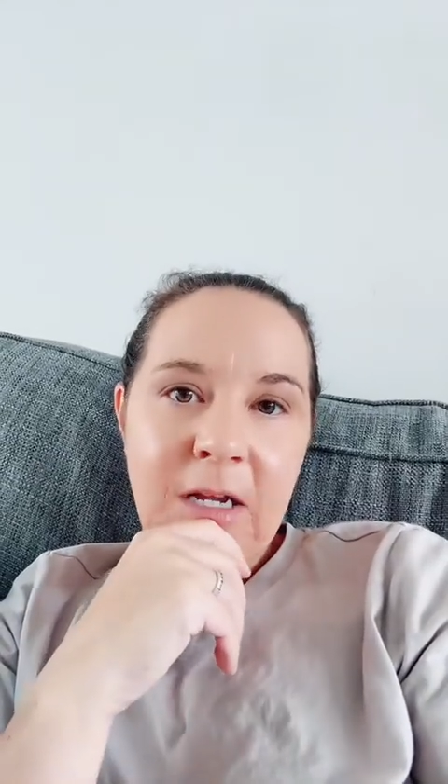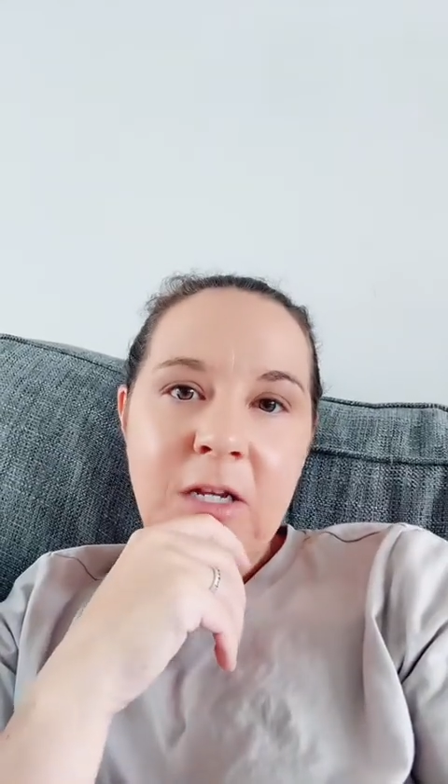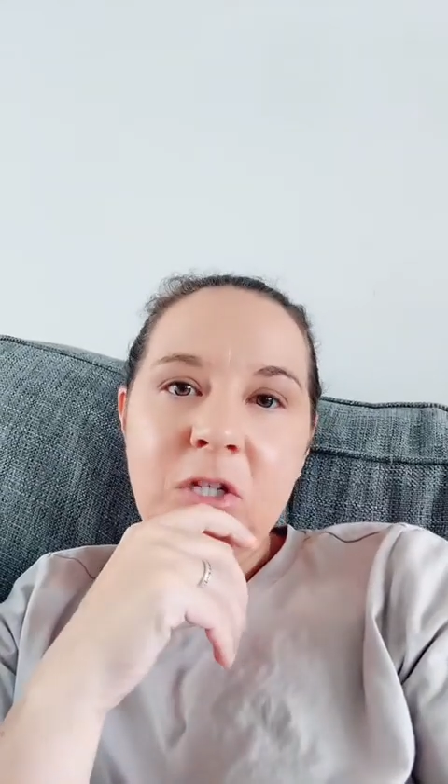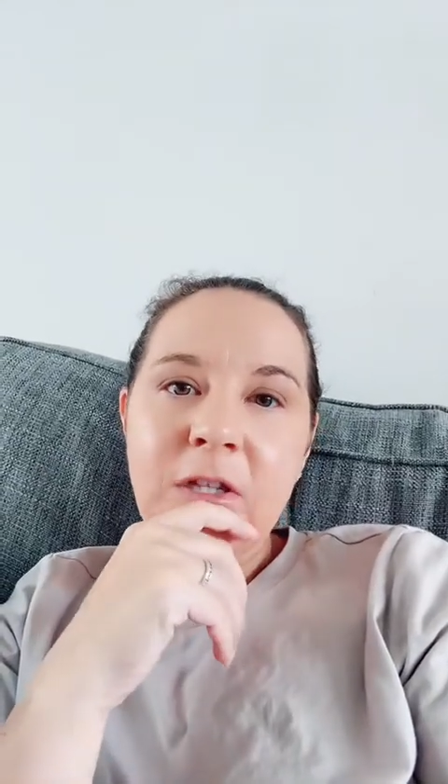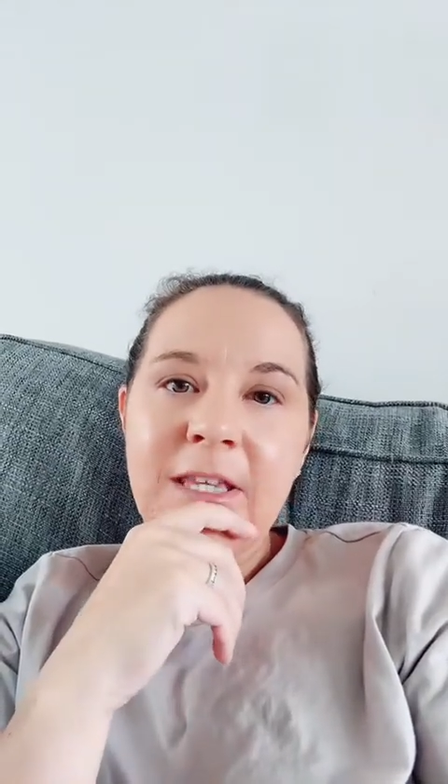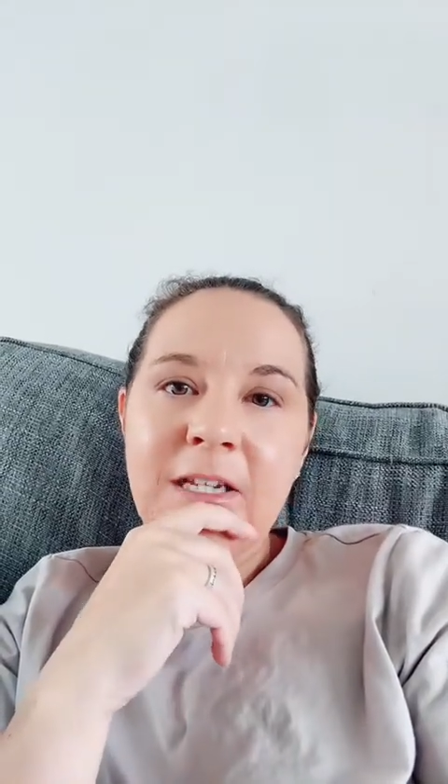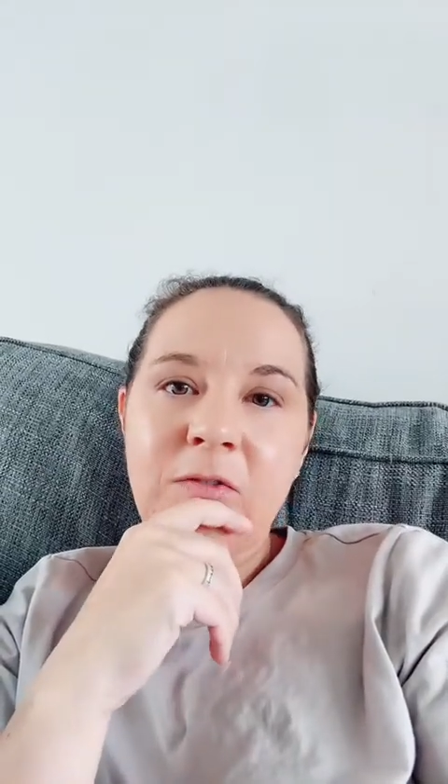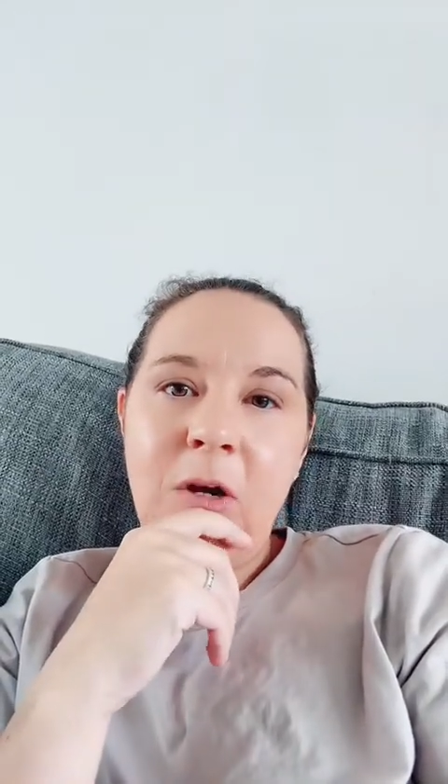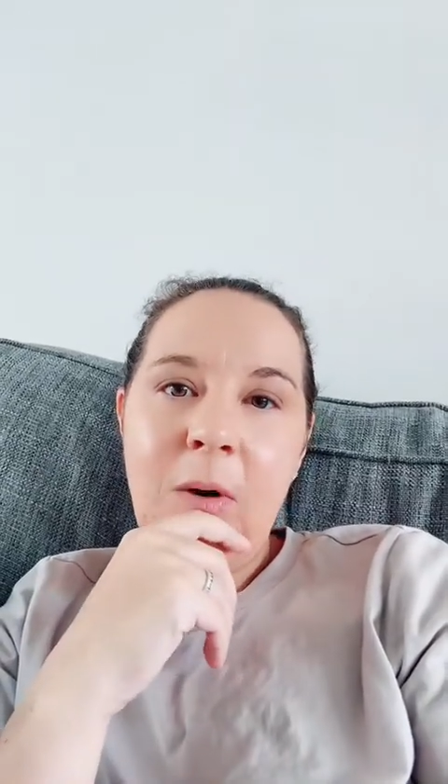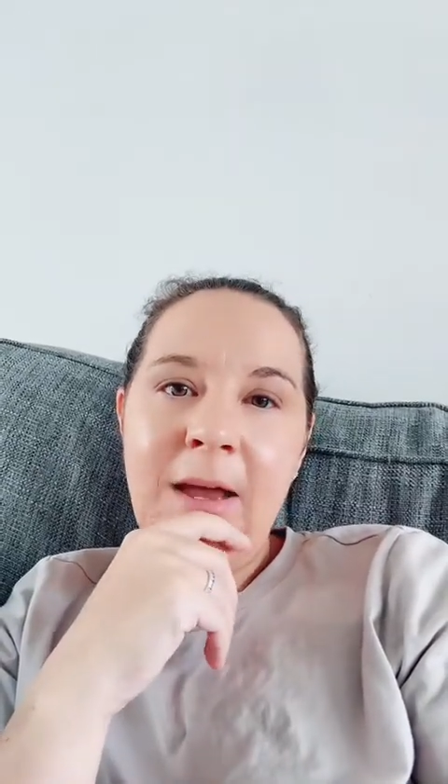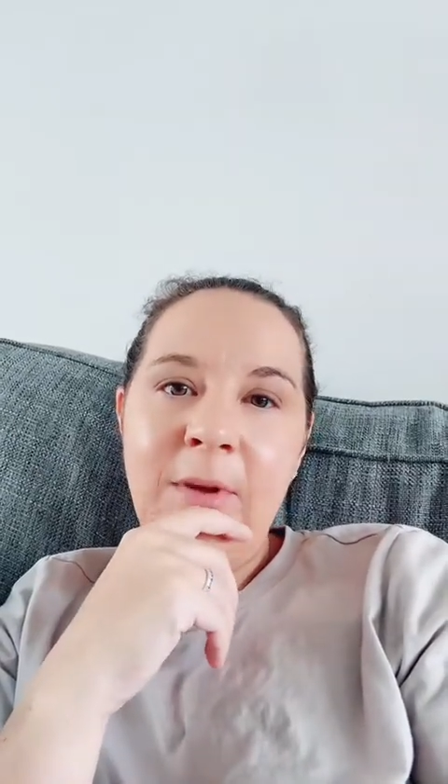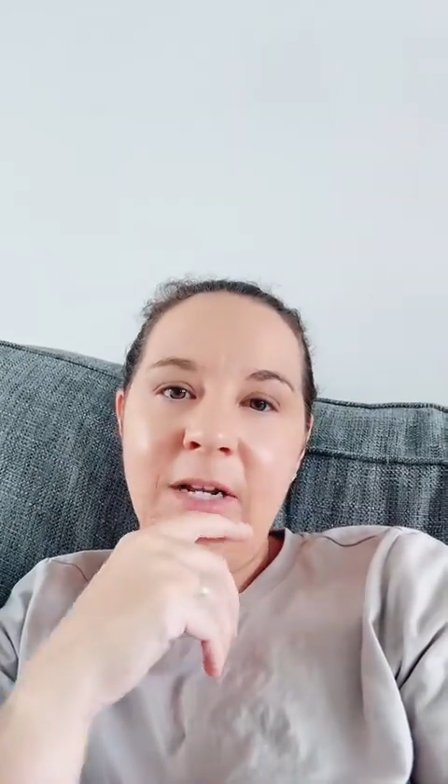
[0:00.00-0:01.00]
So this
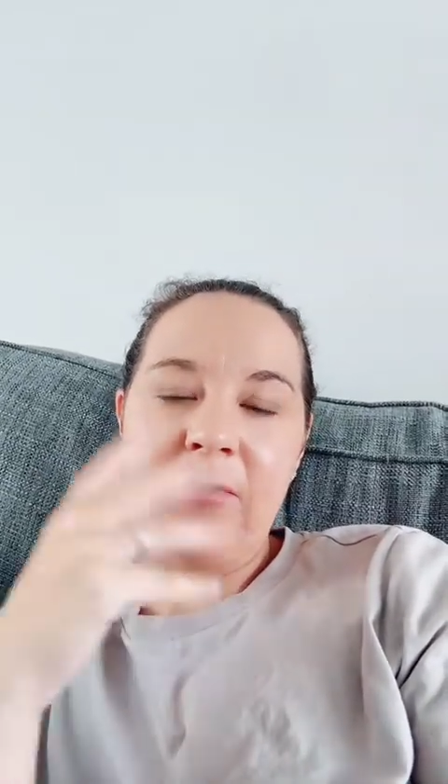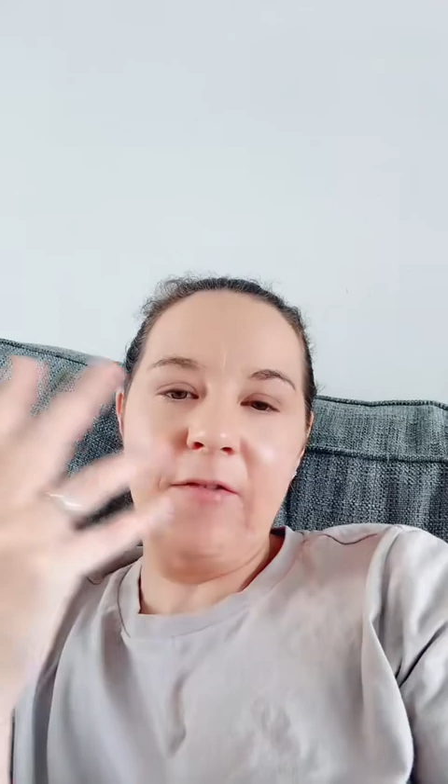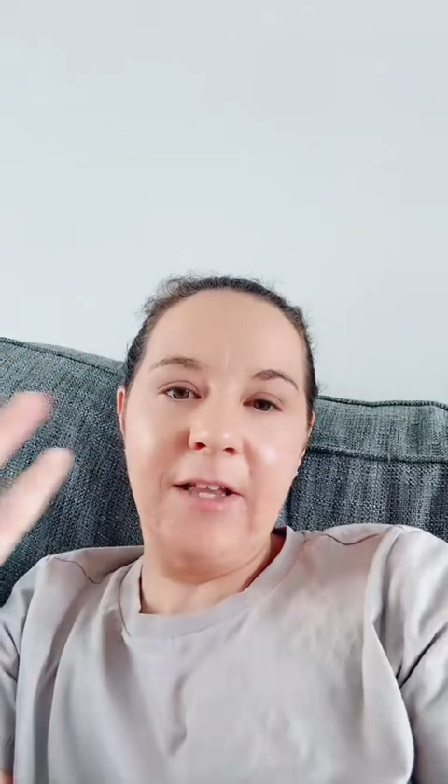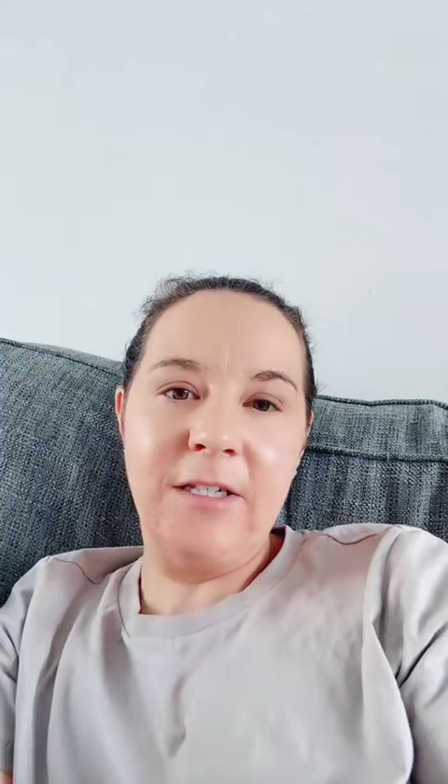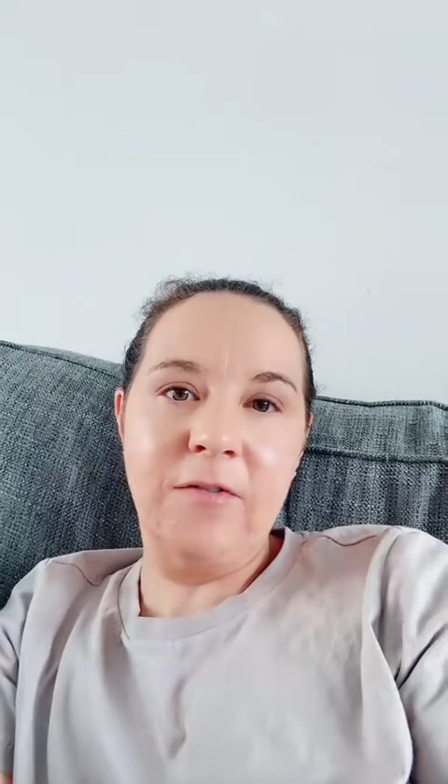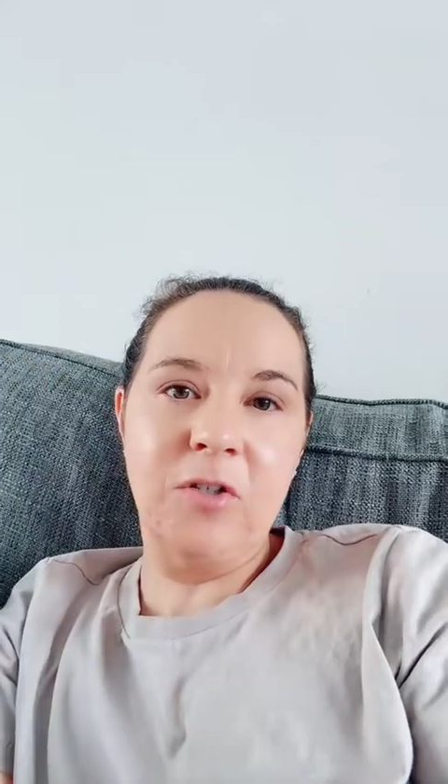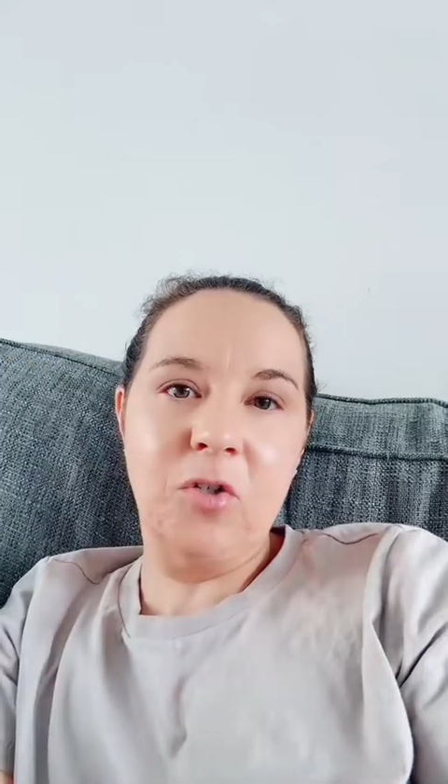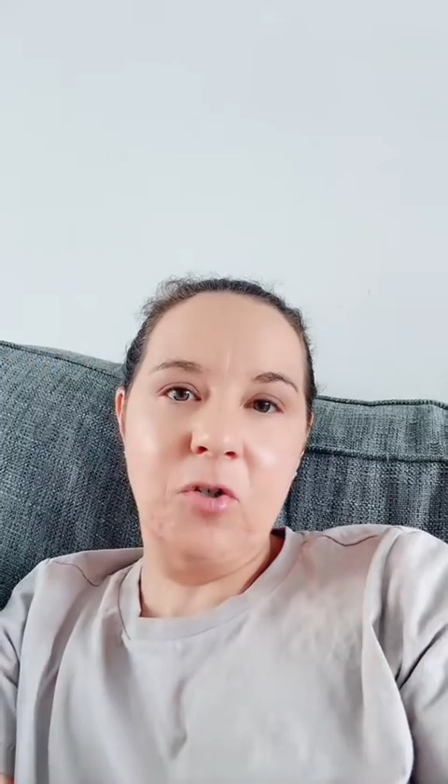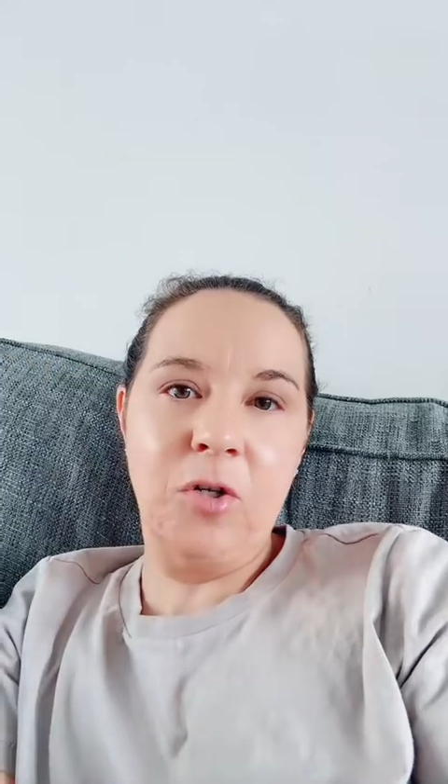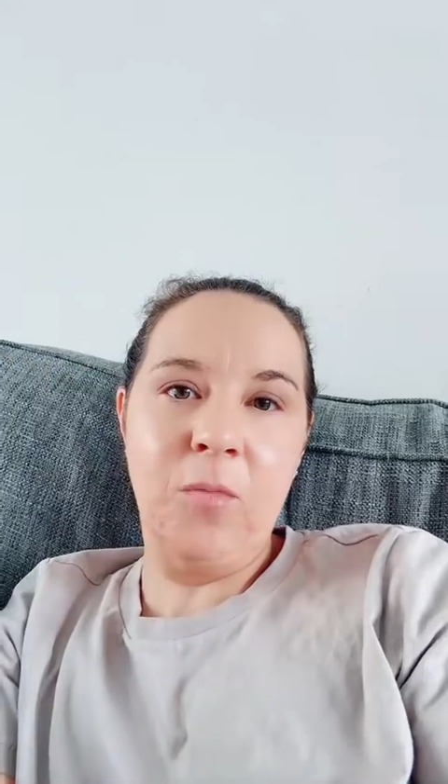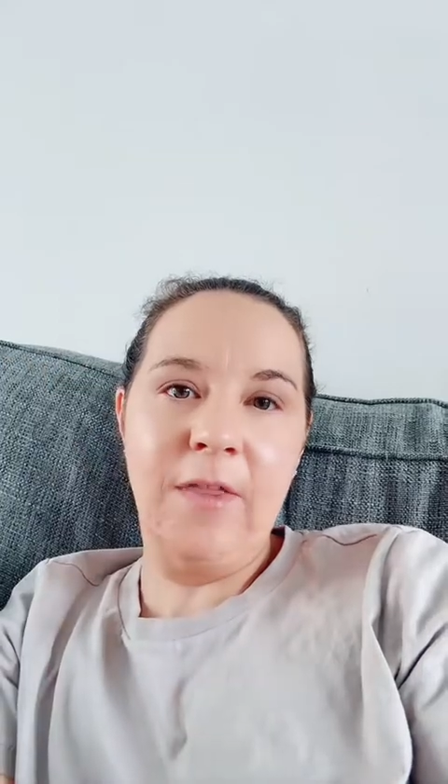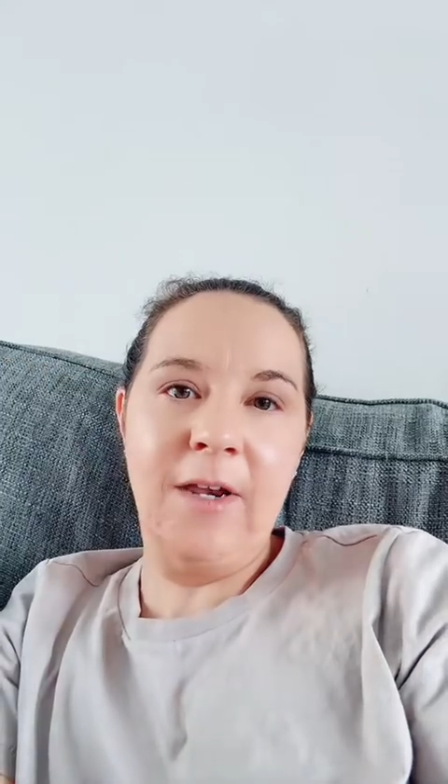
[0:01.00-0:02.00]
requirement is a reflective
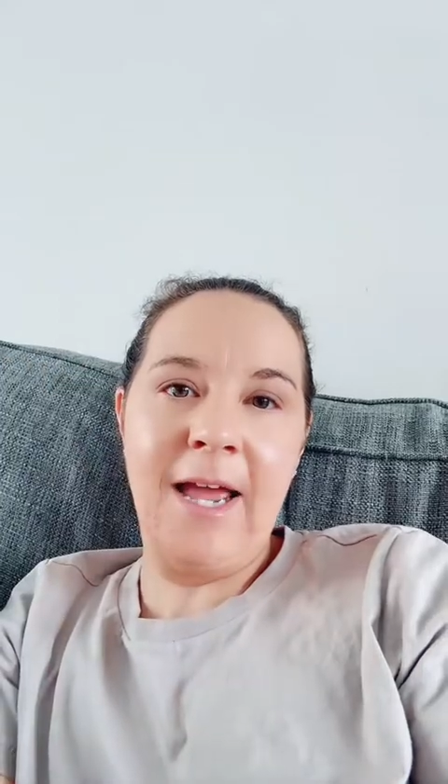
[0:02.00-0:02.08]
discussion with an